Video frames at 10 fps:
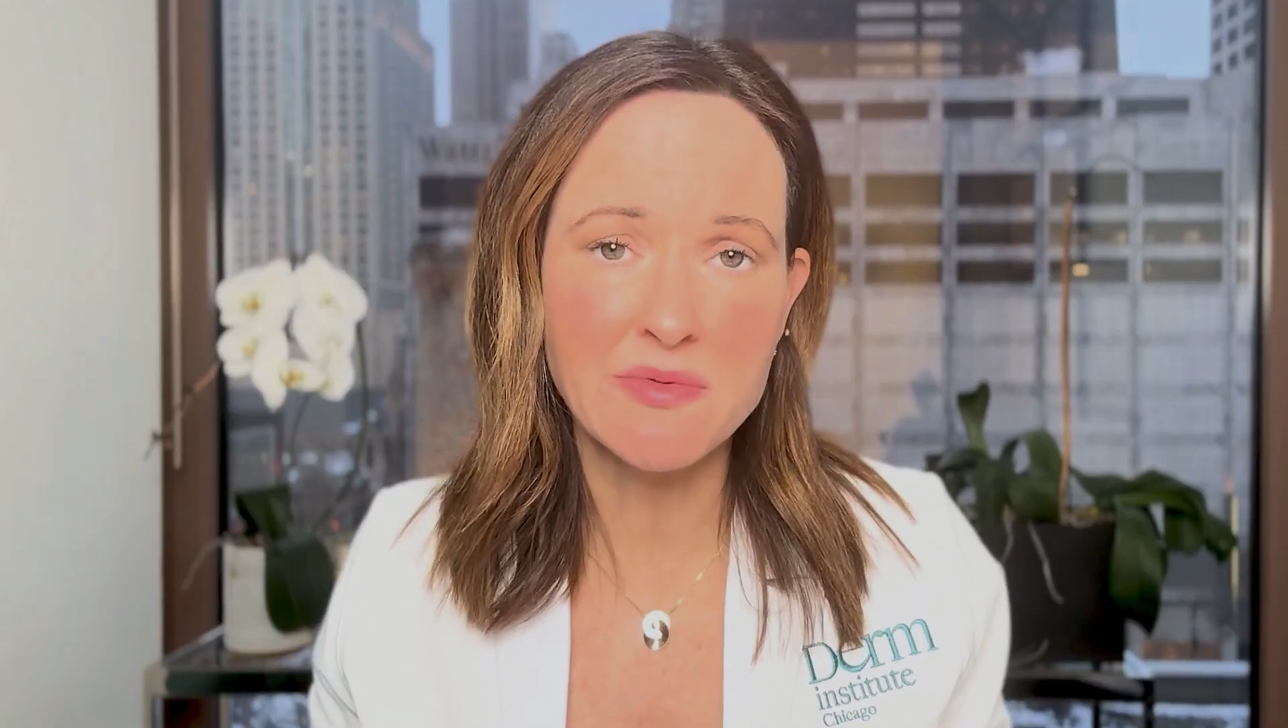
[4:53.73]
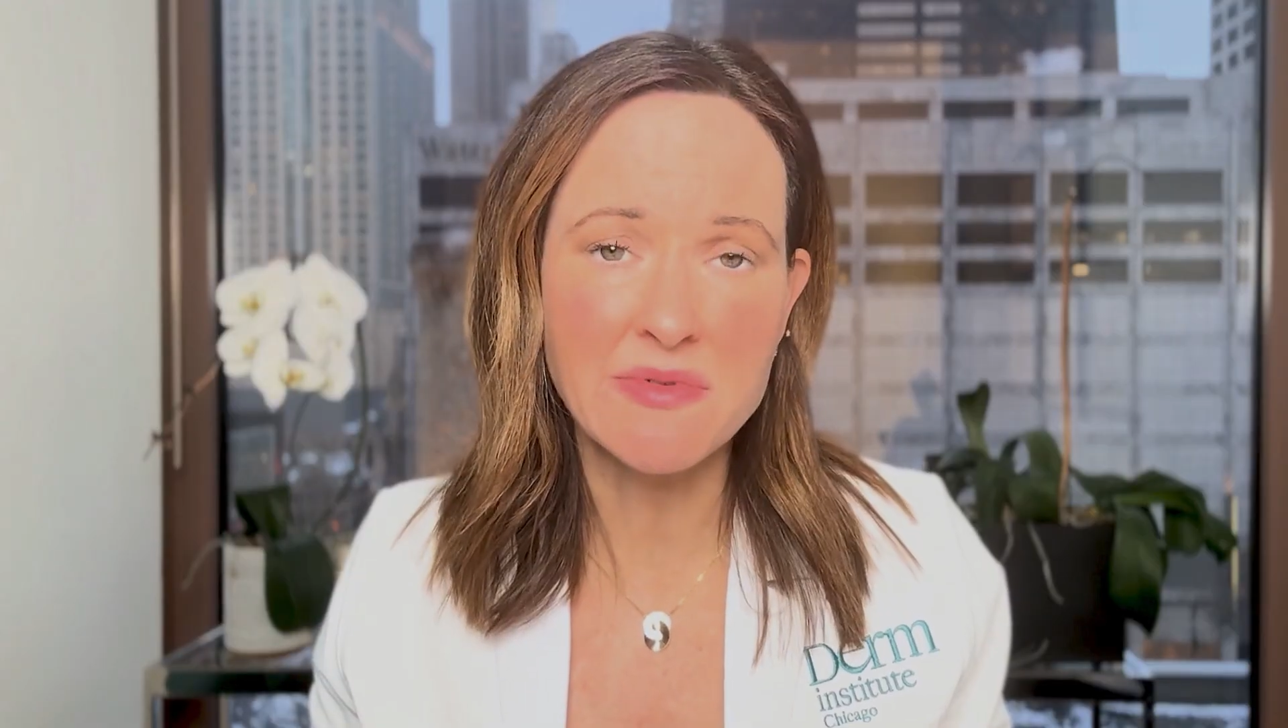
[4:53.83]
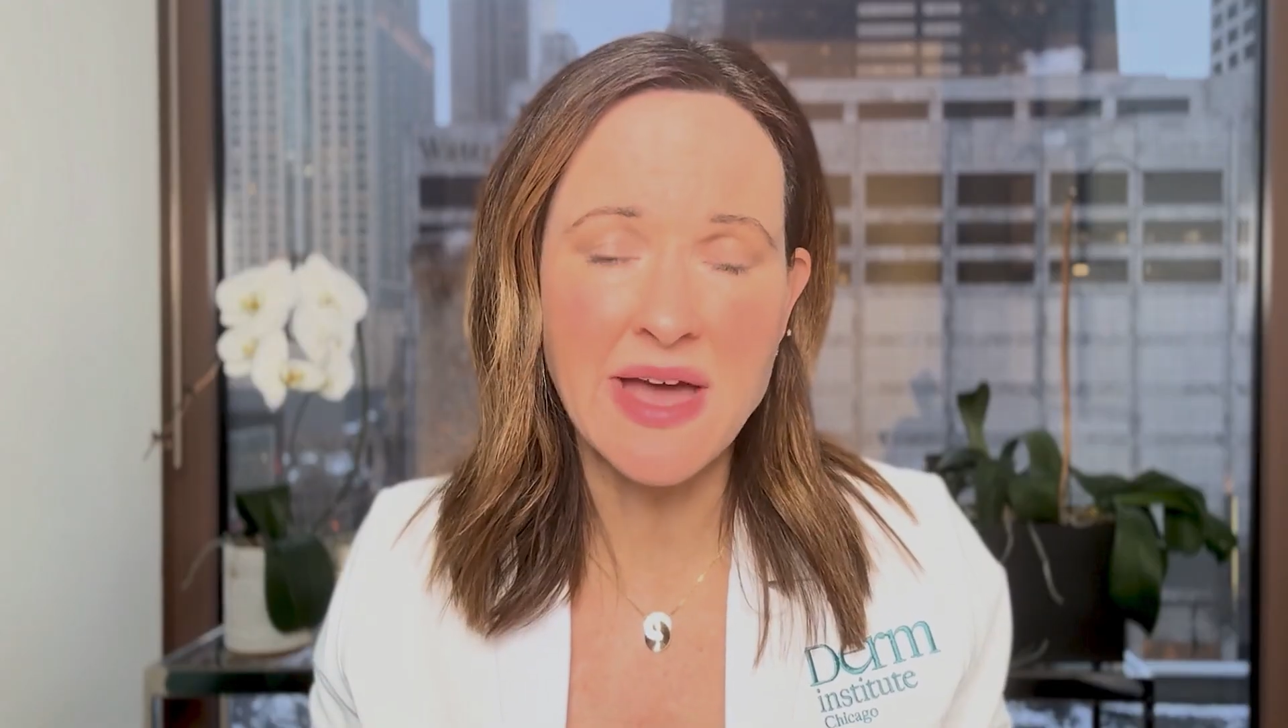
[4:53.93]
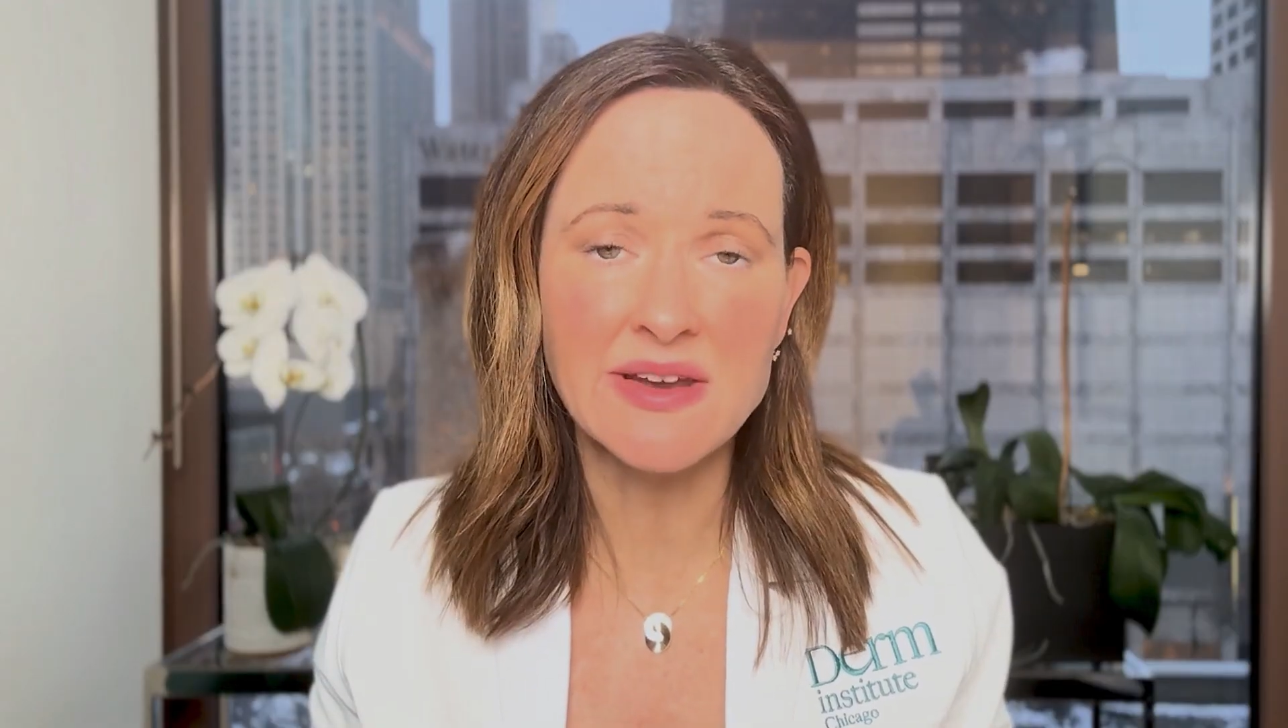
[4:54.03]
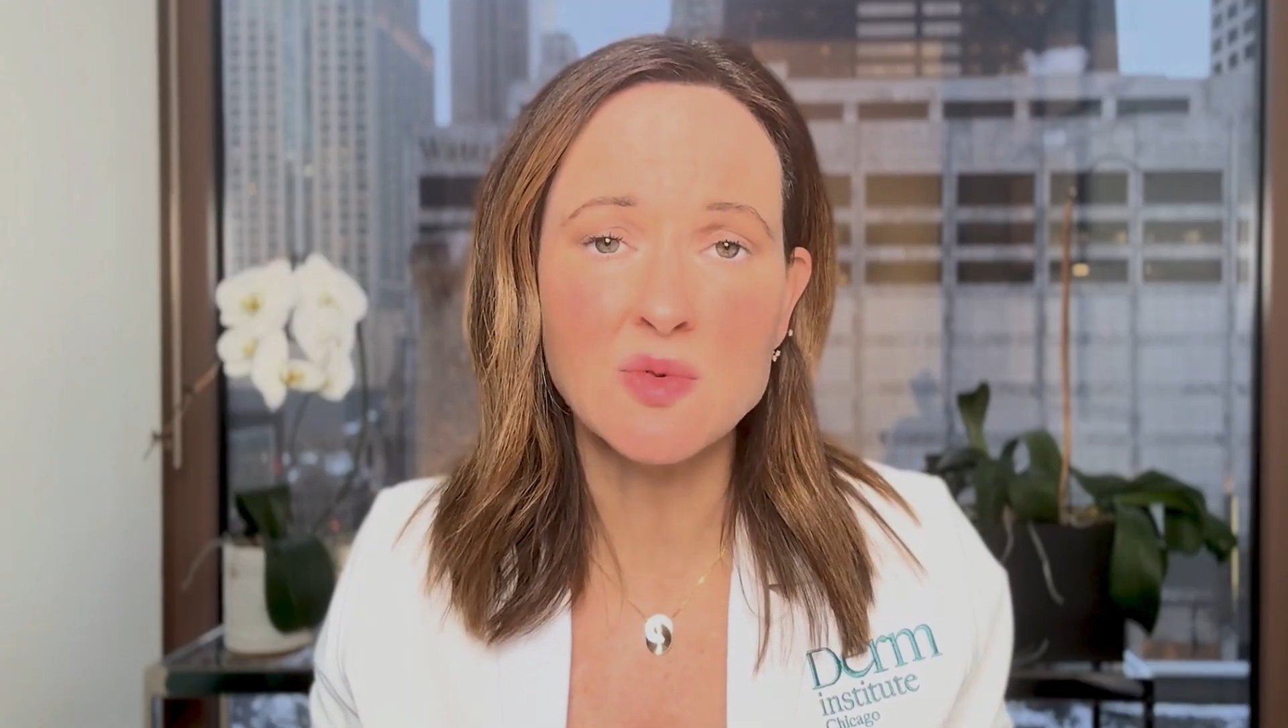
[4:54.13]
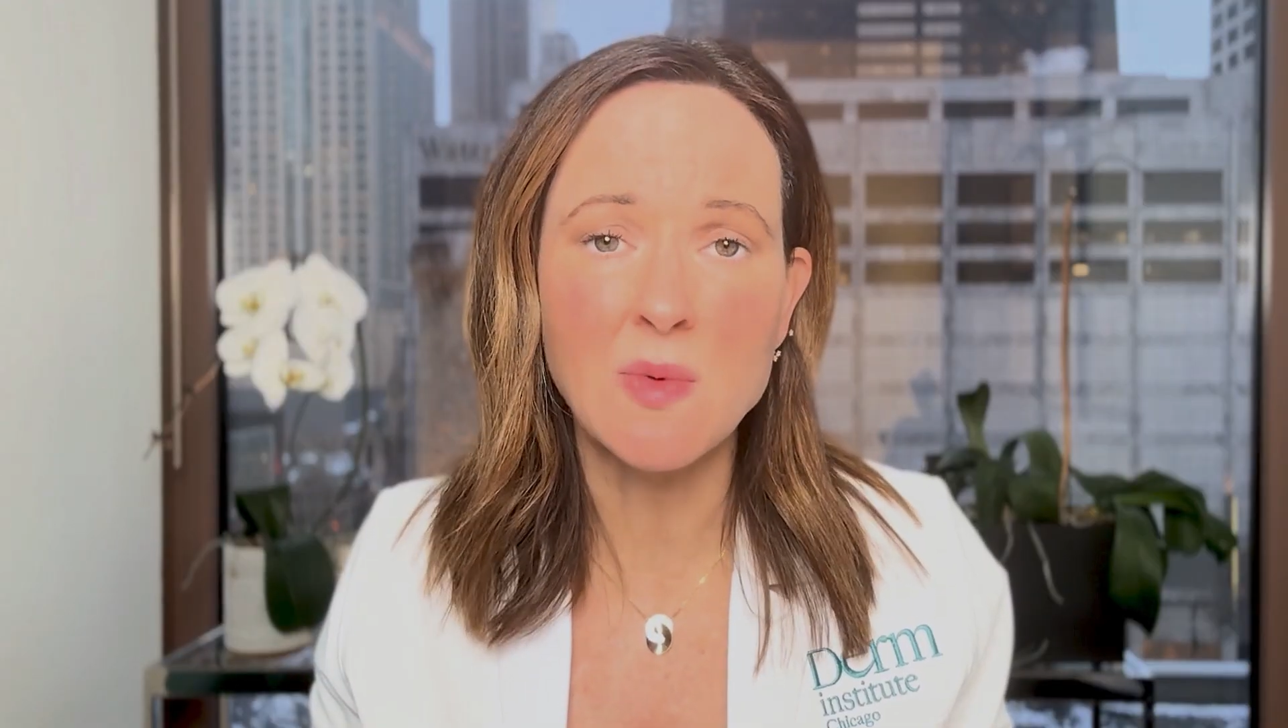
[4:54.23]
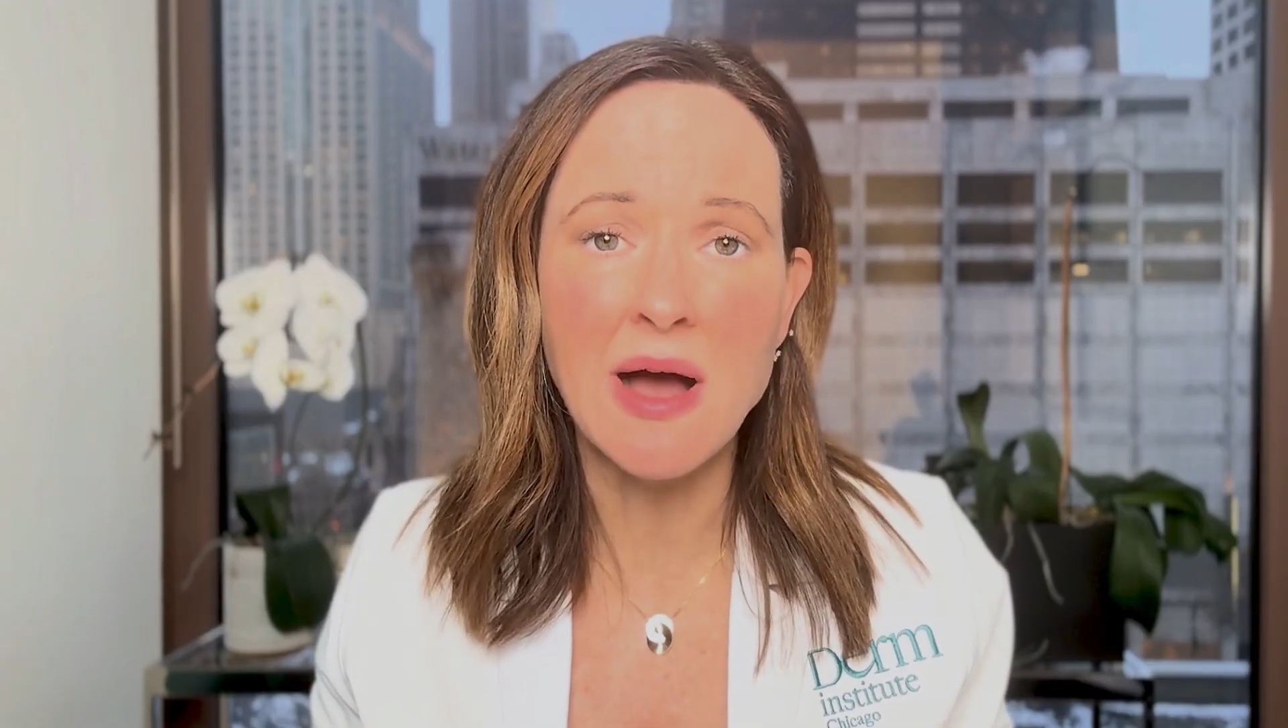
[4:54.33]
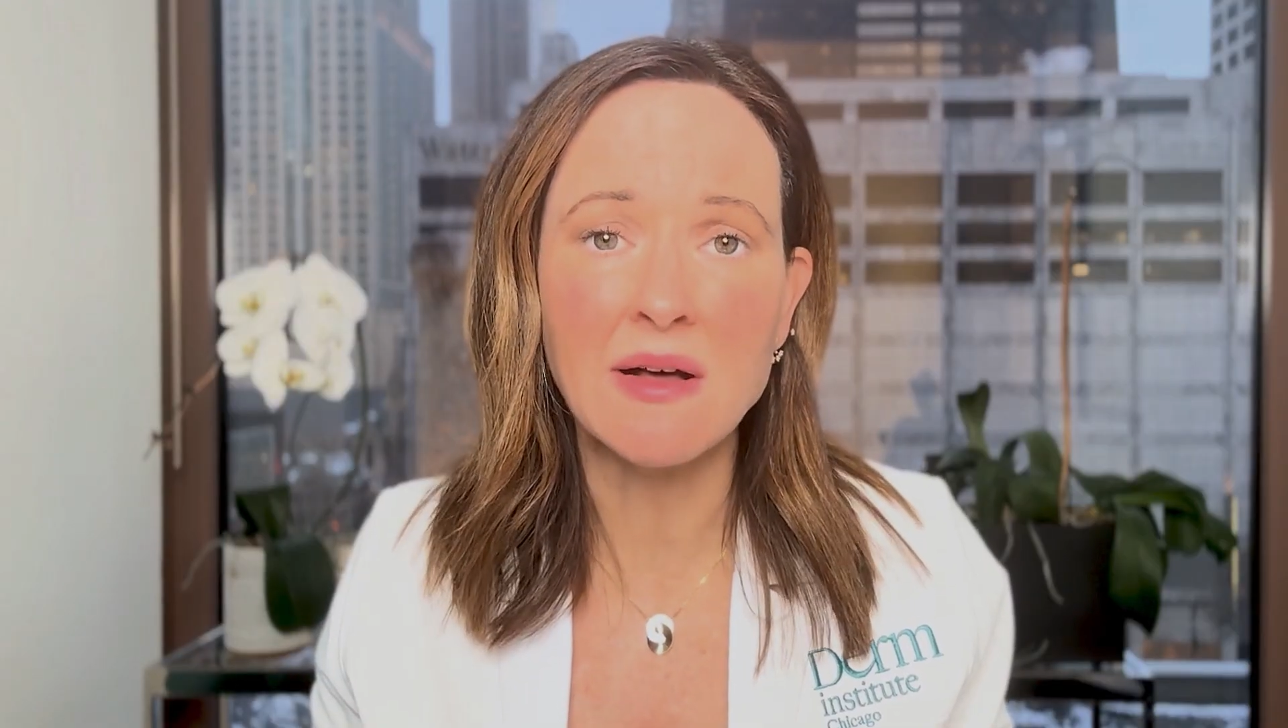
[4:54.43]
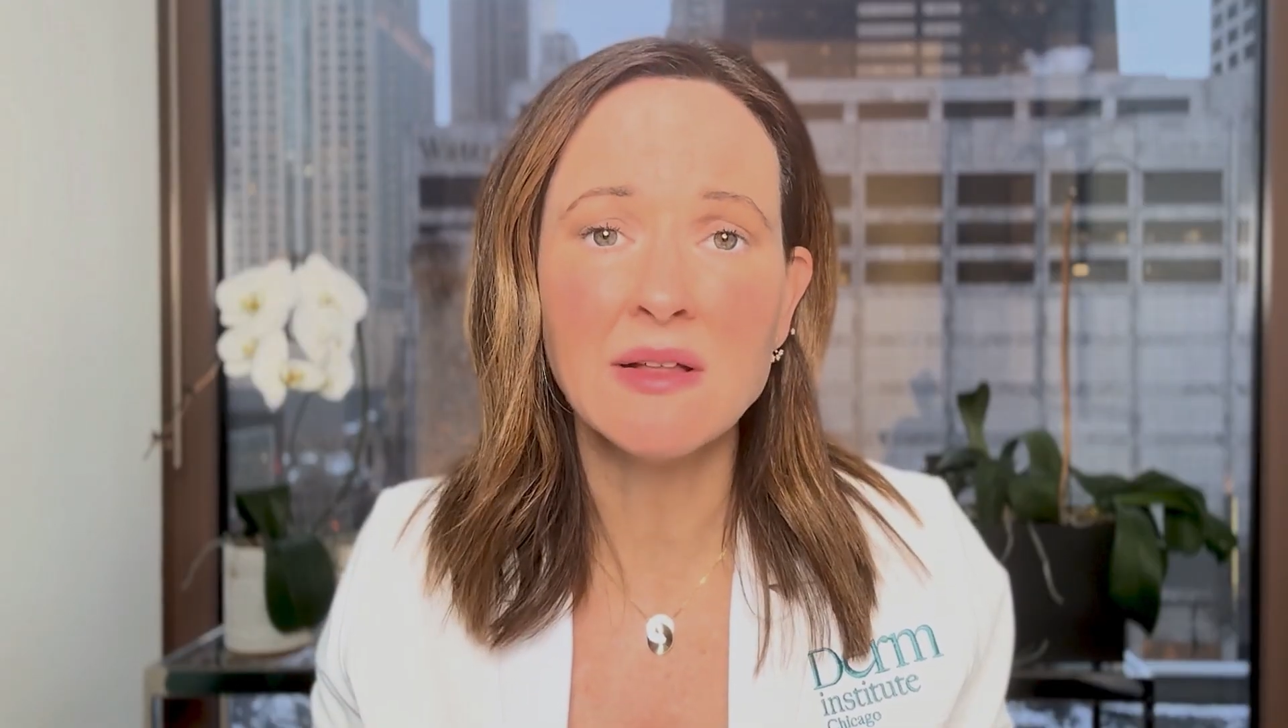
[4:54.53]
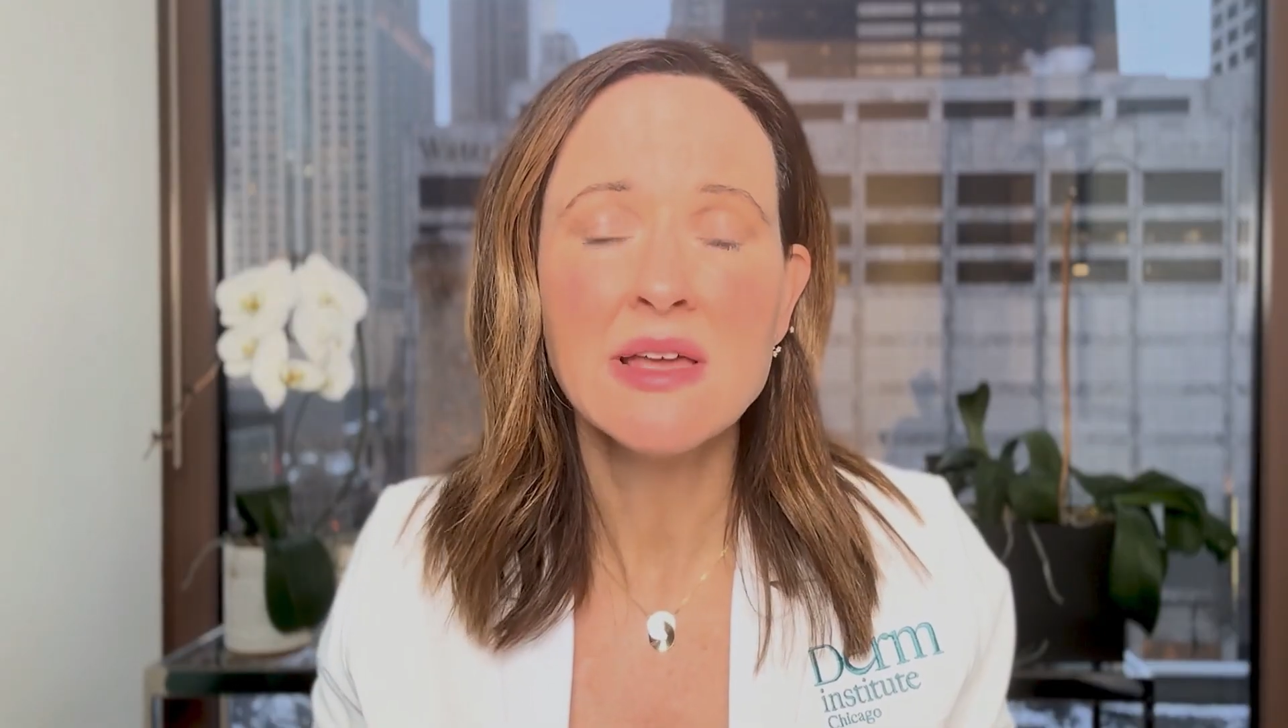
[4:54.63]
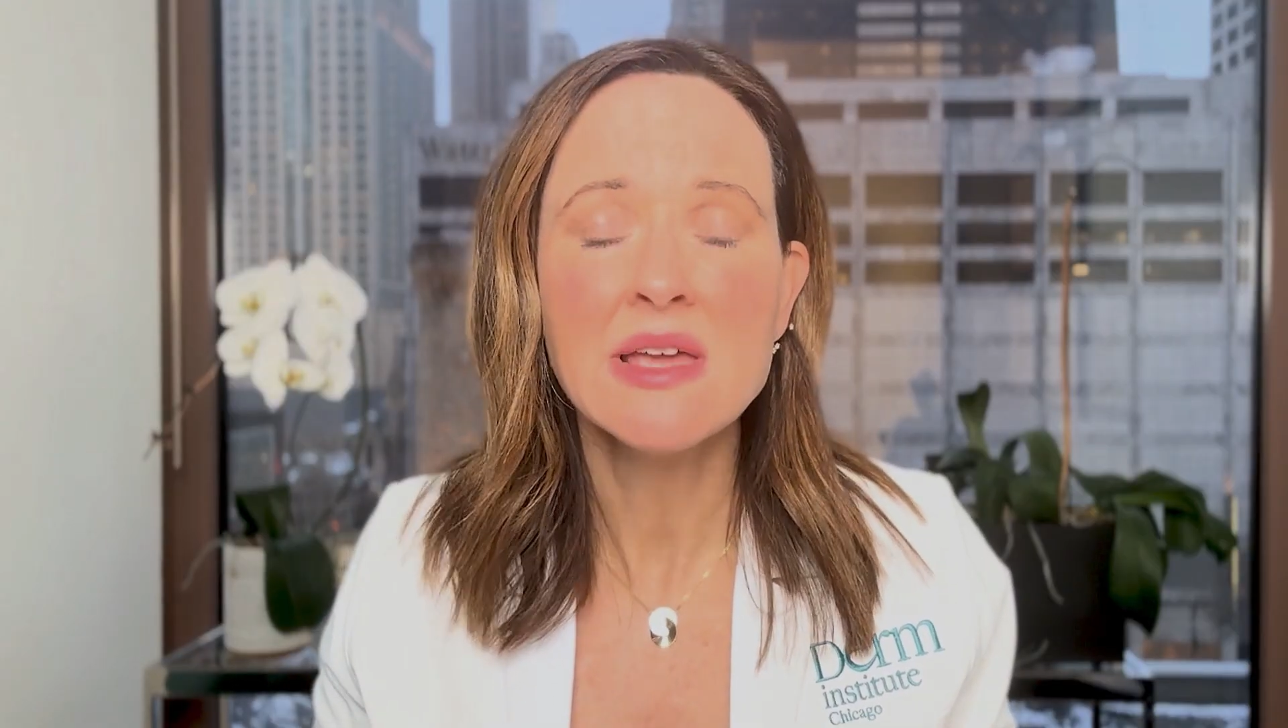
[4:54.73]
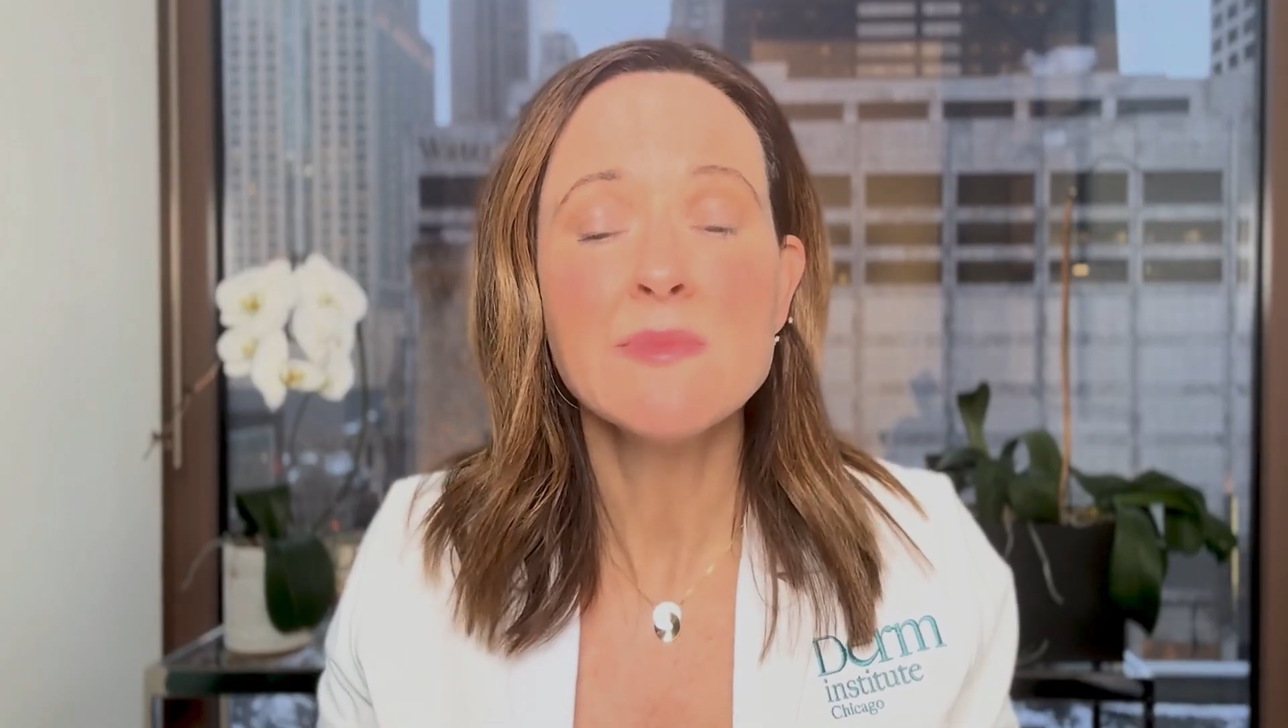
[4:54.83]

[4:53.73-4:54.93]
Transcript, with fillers: through that as well.